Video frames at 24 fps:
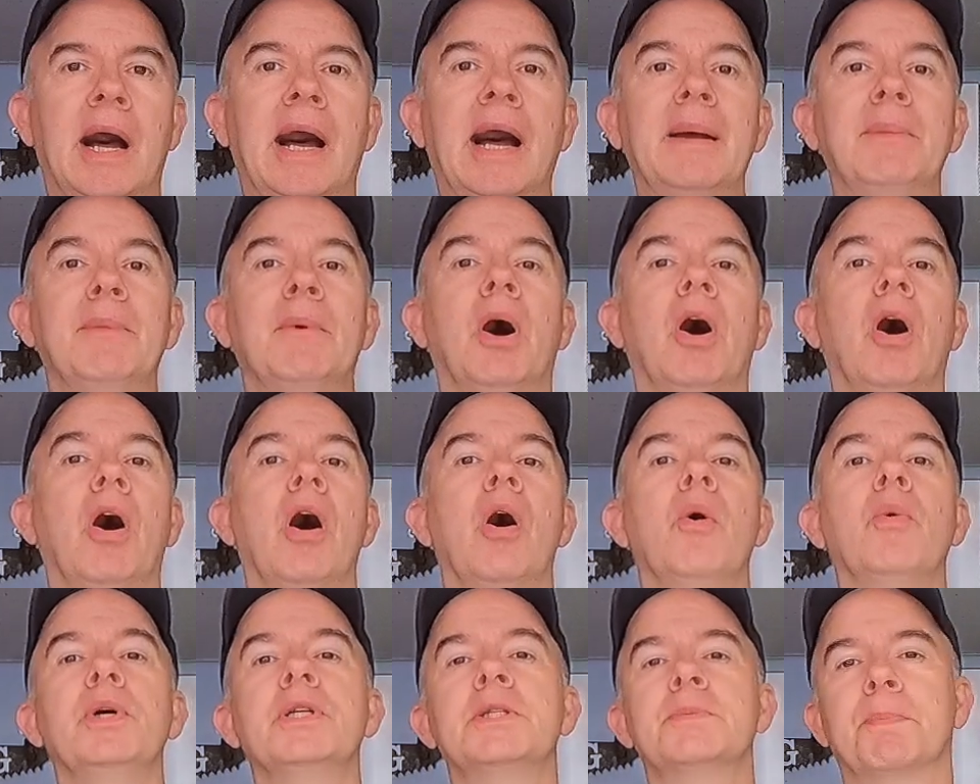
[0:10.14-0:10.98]
I'm
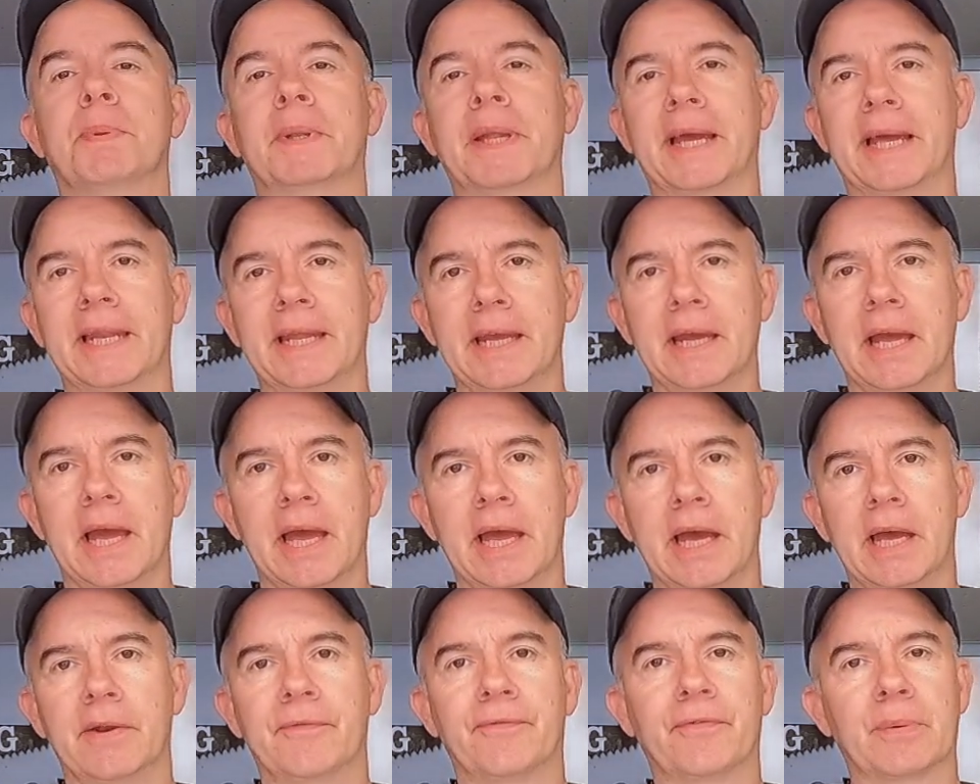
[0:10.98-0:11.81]
always planning
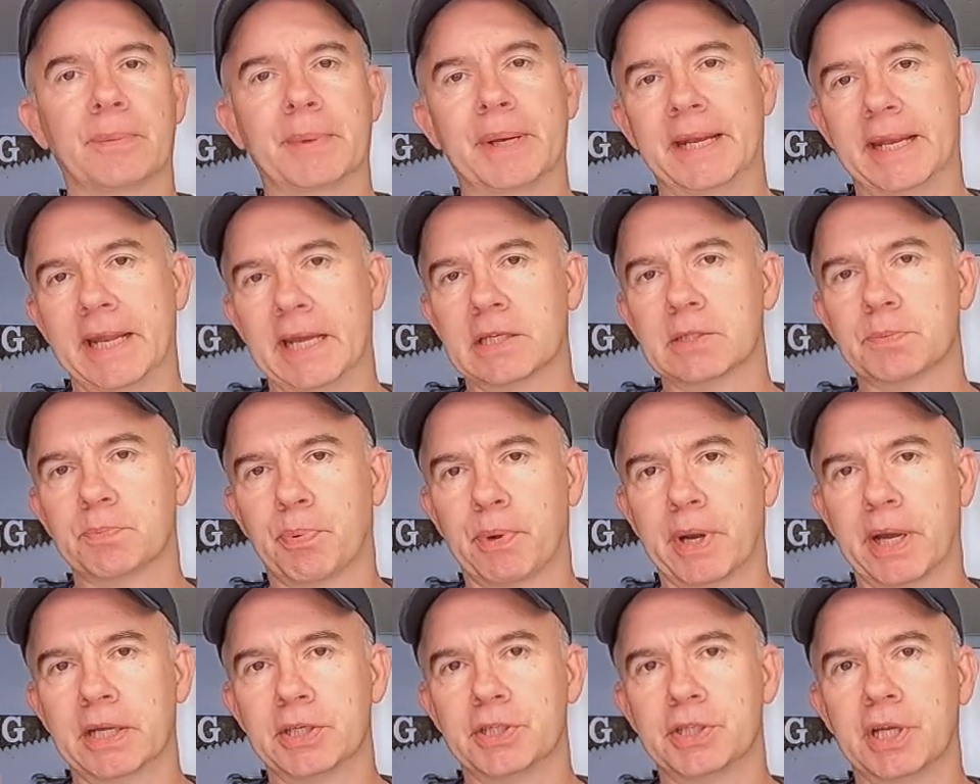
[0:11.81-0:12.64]
ahead for my next
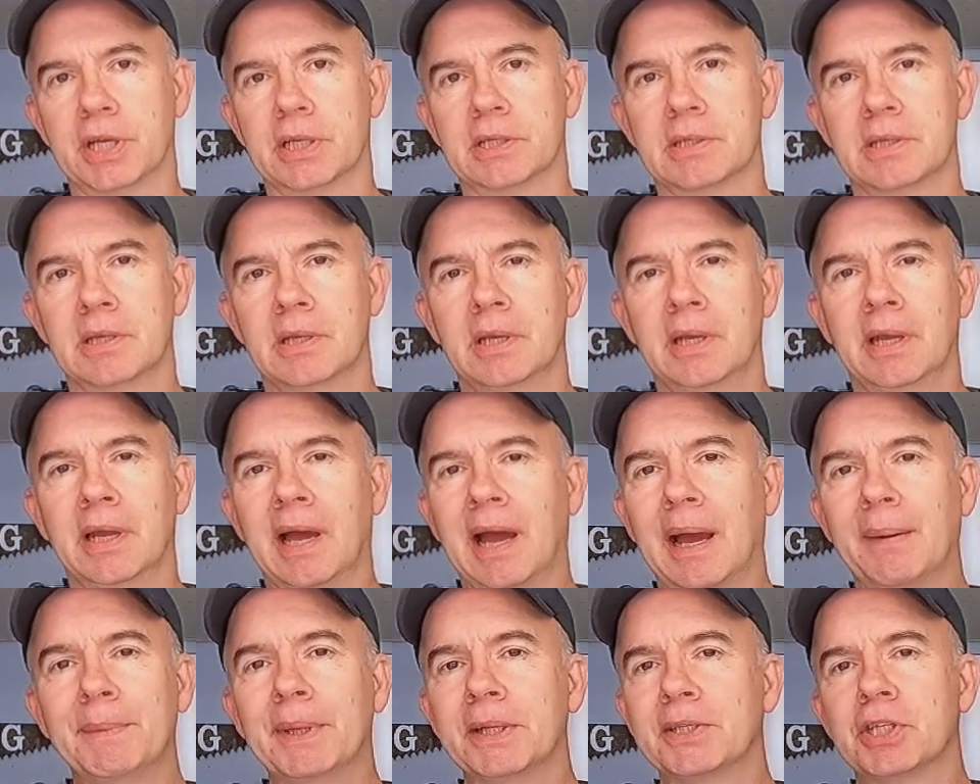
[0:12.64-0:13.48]
projects.
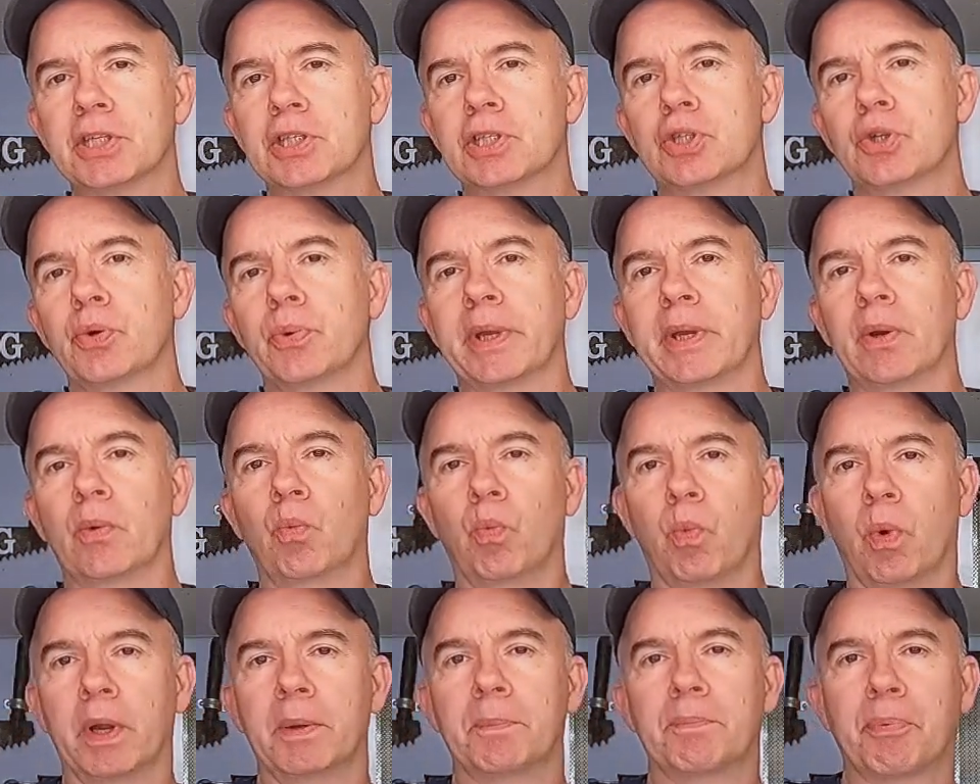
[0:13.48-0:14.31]
I'm not just
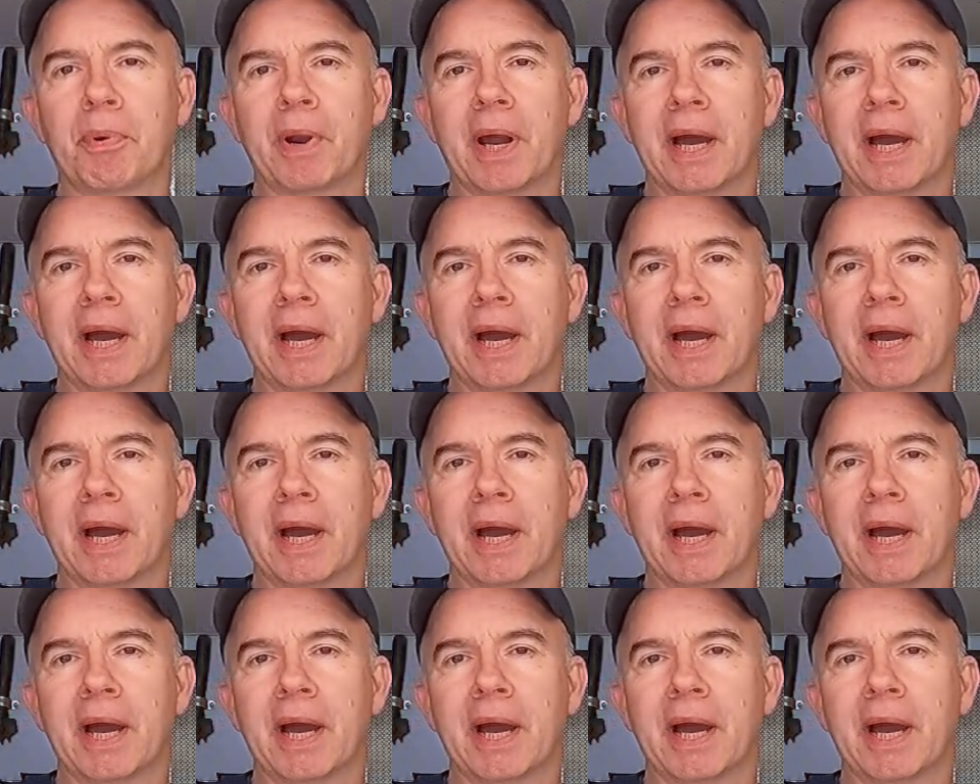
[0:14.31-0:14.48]
doing one